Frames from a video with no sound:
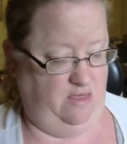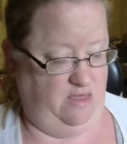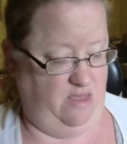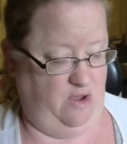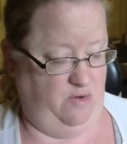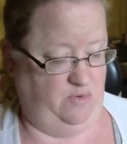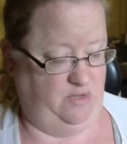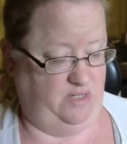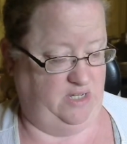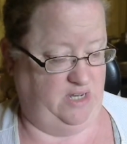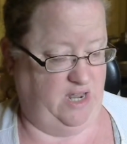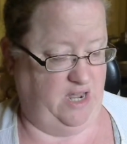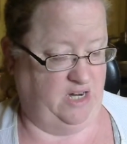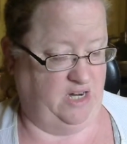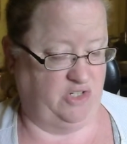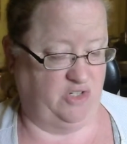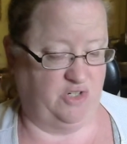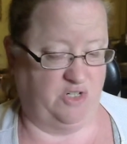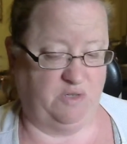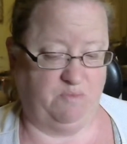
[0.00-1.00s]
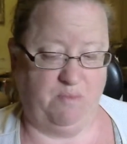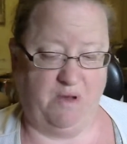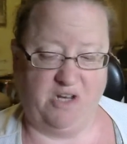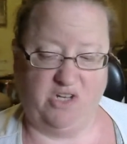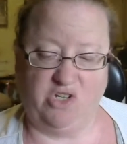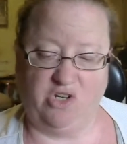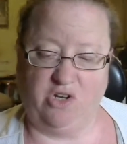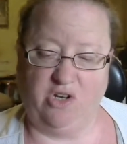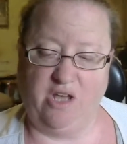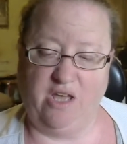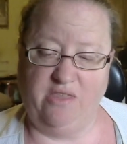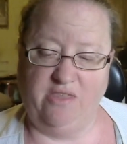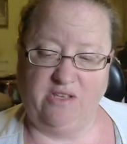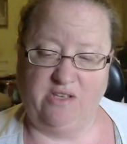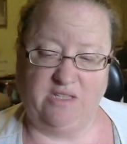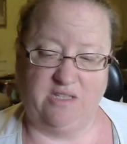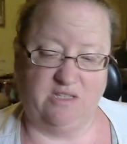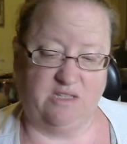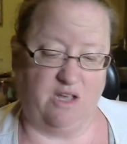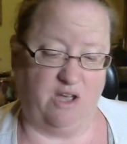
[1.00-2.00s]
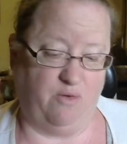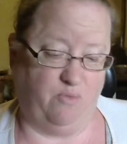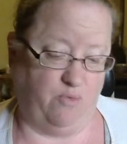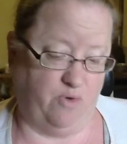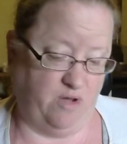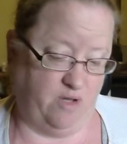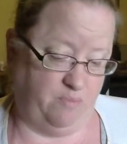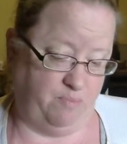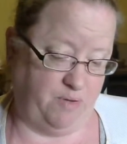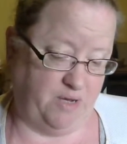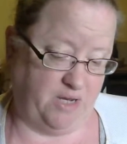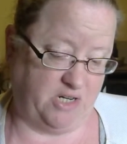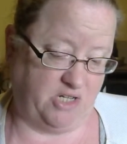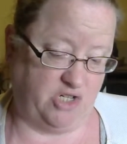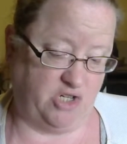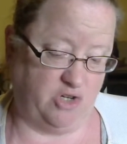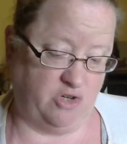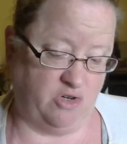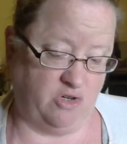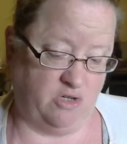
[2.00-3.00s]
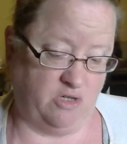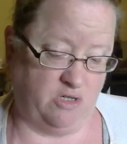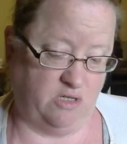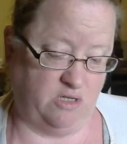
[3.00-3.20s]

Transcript: there was an extra special, and this is a real picture.